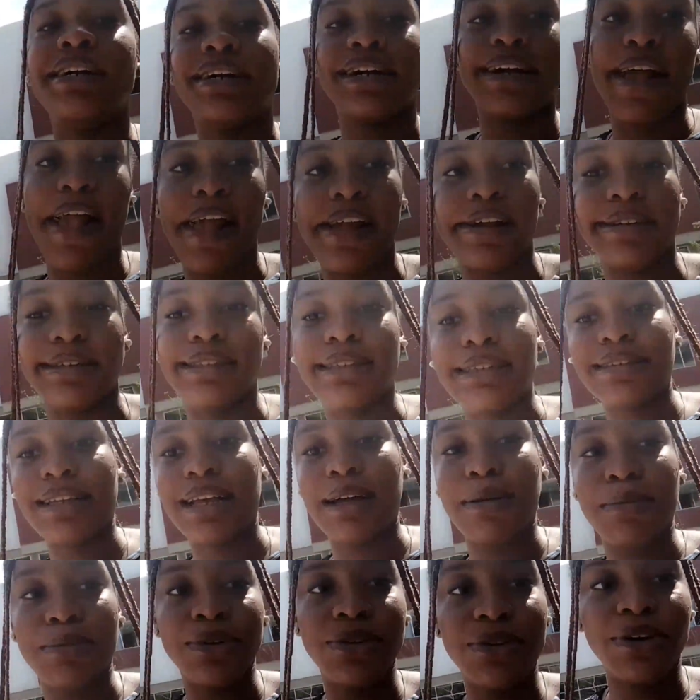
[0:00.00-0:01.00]
Hey, that's
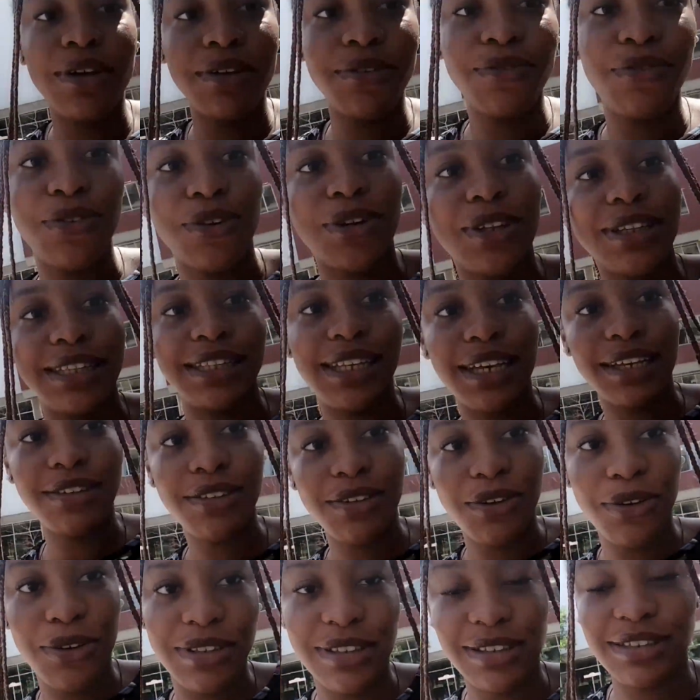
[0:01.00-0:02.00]
I'm going for
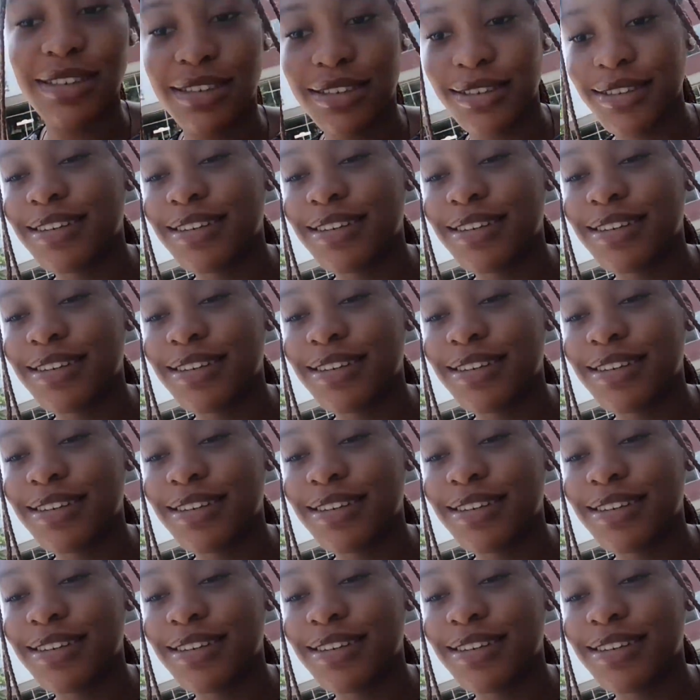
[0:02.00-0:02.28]
date hunt.